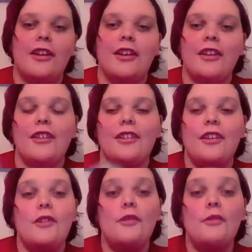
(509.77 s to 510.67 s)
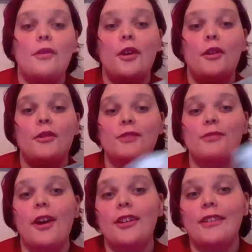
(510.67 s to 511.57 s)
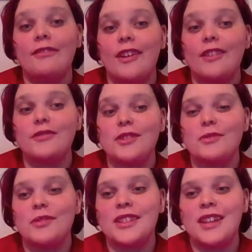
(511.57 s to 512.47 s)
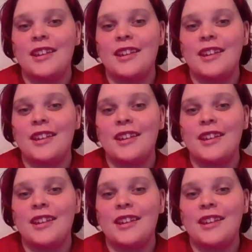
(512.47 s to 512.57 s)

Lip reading: Oh no, its product value just went down.